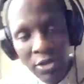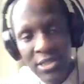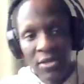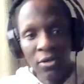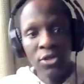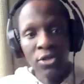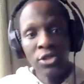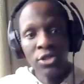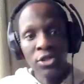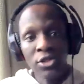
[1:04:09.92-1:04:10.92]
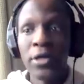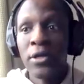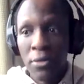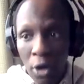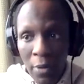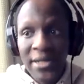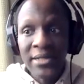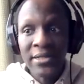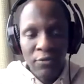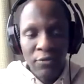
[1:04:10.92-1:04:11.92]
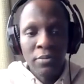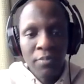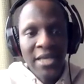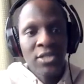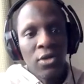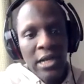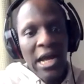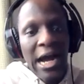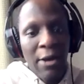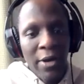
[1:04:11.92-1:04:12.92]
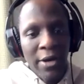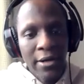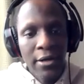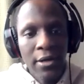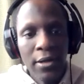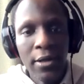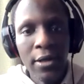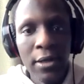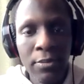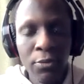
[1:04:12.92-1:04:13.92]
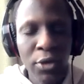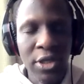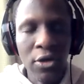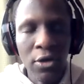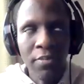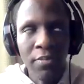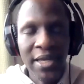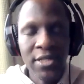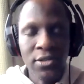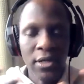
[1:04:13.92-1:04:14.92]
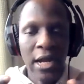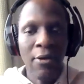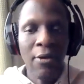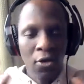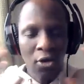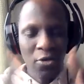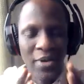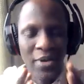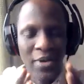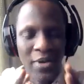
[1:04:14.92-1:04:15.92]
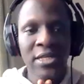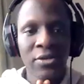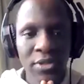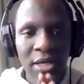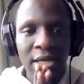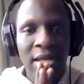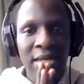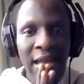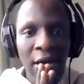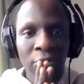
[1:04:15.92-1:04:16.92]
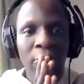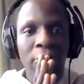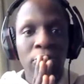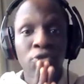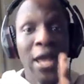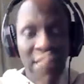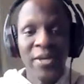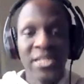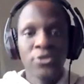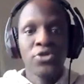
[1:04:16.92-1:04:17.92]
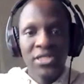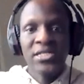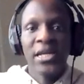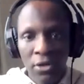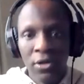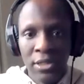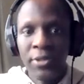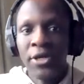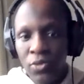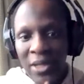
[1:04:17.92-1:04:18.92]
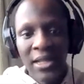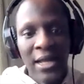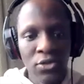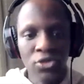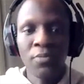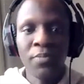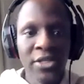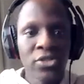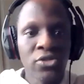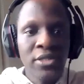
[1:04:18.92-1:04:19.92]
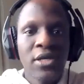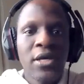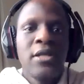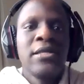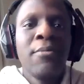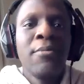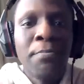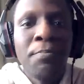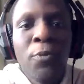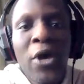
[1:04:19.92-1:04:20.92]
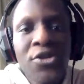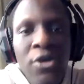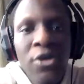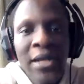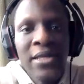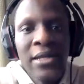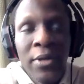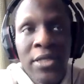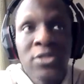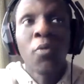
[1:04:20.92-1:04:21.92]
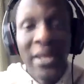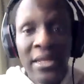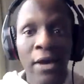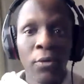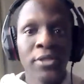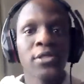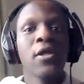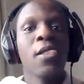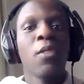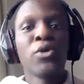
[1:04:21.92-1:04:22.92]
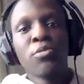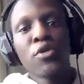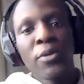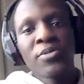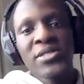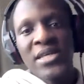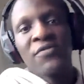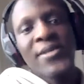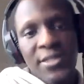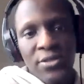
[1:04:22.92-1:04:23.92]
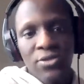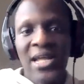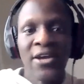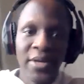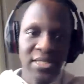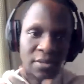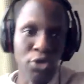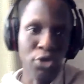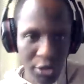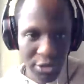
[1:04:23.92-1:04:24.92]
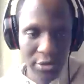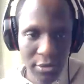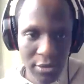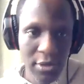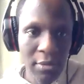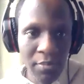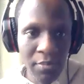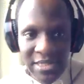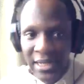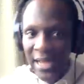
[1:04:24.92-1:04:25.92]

technology, or currently even based on our, based on our current technical skills. Now, especially using technology, because we're the last to jump into it. Now, my question right now is, so meaning that we should move from service to start creating products, basically.